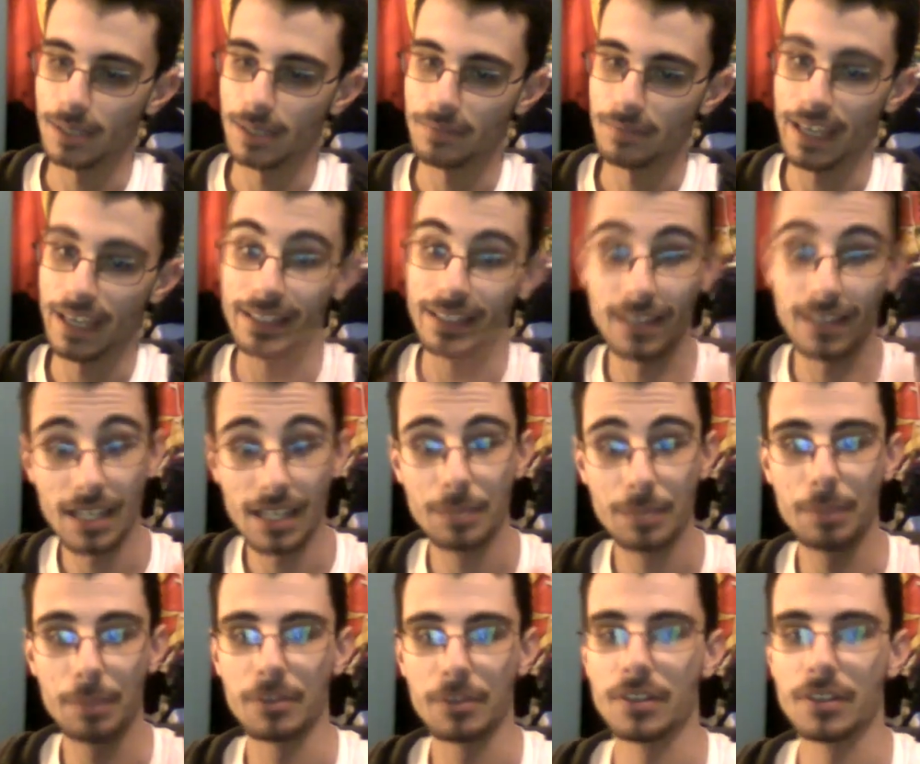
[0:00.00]
And a lot of
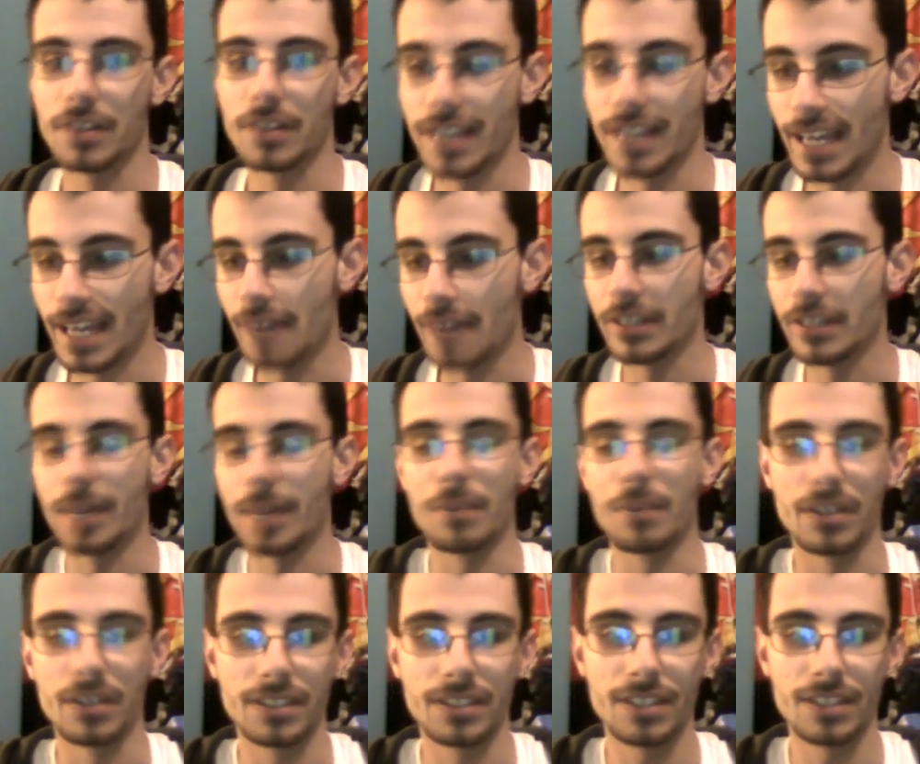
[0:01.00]
people know that I have an
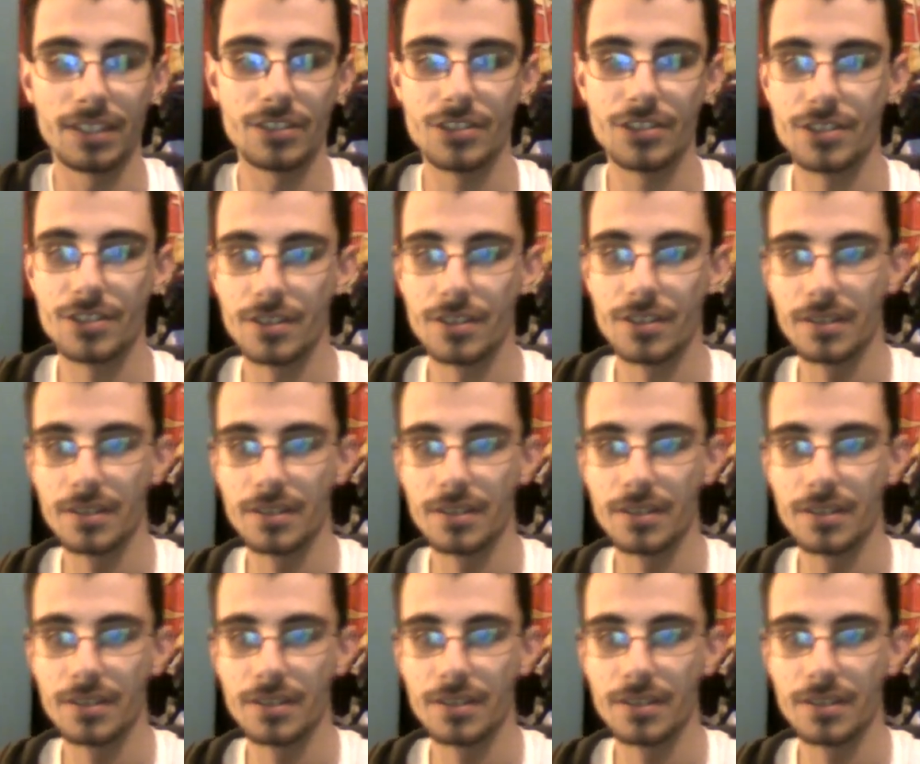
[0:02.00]
iPod Touch.